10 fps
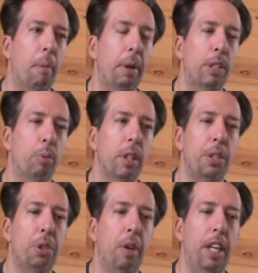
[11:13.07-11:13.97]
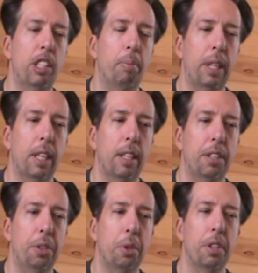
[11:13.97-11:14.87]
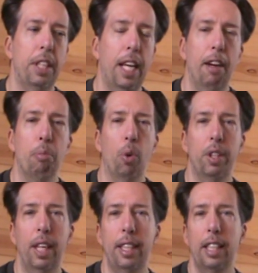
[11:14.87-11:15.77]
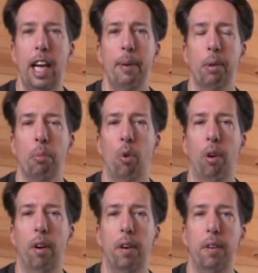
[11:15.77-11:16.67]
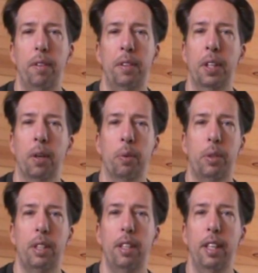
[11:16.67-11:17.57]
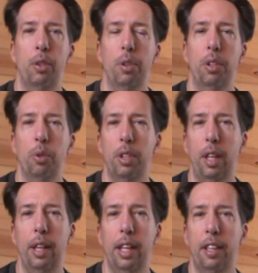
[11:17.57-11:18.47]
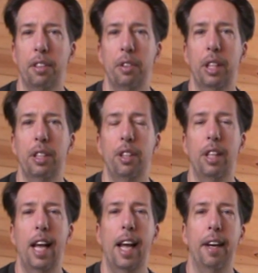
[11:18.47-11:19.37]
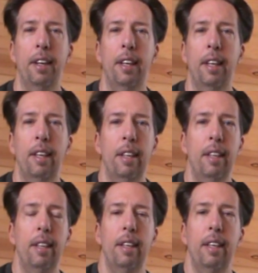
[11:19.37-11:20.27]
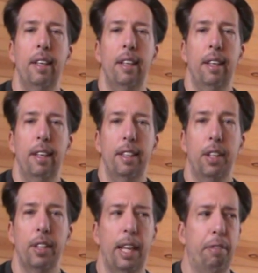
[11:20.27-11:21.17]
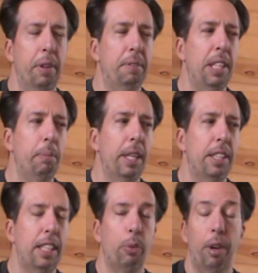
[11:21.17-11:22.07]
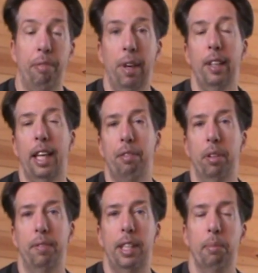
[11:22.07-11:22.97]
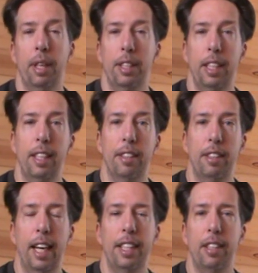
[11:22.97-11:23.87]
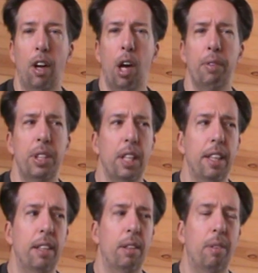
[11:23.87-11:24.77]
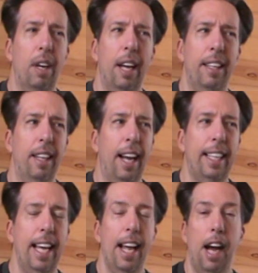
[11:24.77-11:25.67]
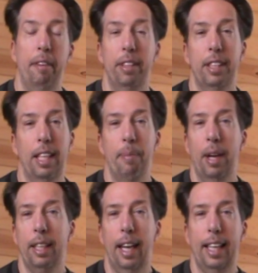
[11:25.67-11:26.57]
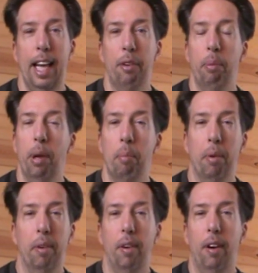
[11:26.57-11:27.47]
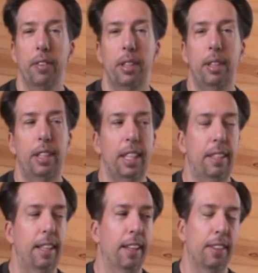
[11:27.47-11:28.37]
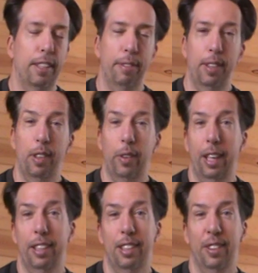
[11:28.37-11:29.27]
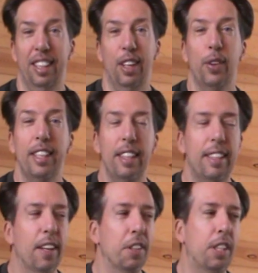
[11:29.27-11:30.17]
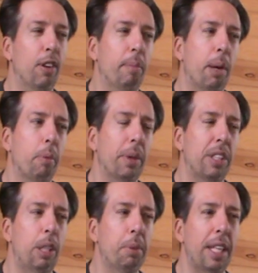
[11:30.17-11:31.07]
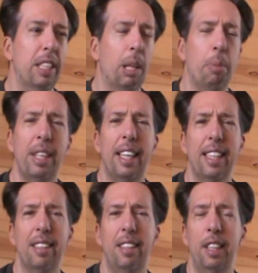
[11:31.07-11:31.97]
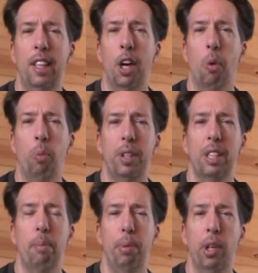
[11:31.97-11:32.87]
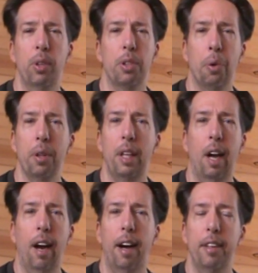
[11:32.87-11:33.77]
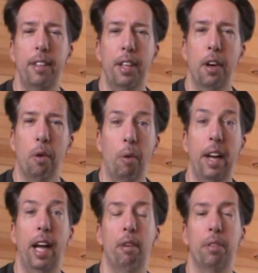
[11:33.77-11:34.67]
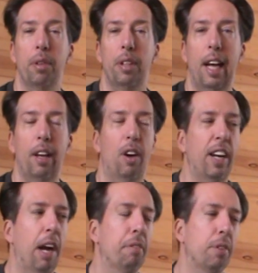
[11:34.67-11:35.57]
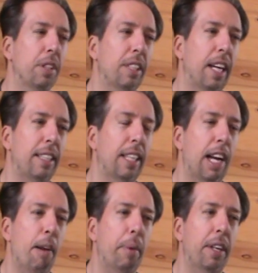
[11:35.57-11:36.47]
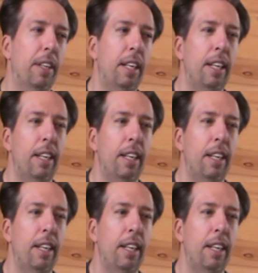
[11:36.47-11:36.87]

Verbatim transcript: But it's really strange because usually you have more daytime or more, you know, introducing things and this and that. So it's like 15 minutes in, what felt like 15 minutes in, it's night, and all of a sudden, I, I can't, obviously, I'm not, I can't remember all the details if there, well, there's really no details to remember, but it seems like someone gets, you know, disappears early on, you know, right after, not long after it's nighttime, and